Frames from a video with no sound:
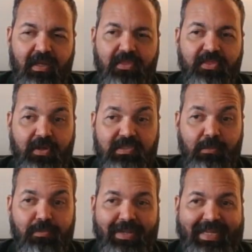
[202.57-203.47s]
there's a
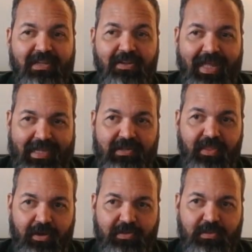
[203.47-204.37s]
black line
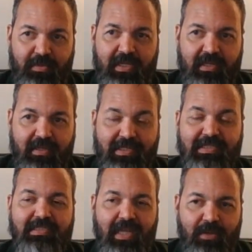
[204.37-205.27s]
there to me. He
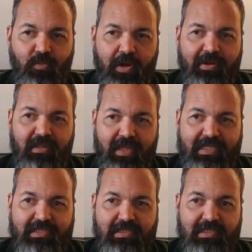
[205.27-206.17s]
says, I'm wearing
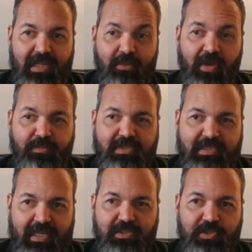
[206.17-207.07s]
glasses. I'm right
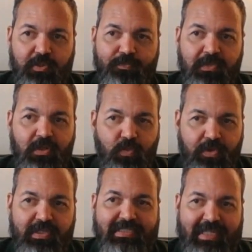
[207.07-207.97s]
beside you. We're
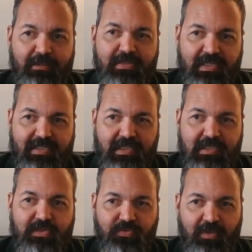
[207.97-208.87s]
the same
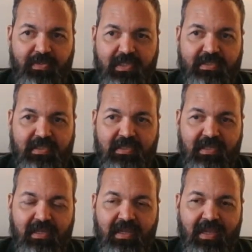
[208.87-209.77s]
distance from this.
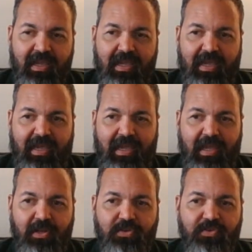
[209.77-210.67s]

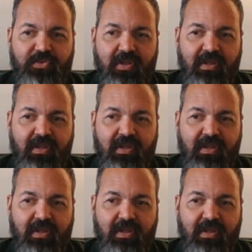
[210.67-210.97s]
And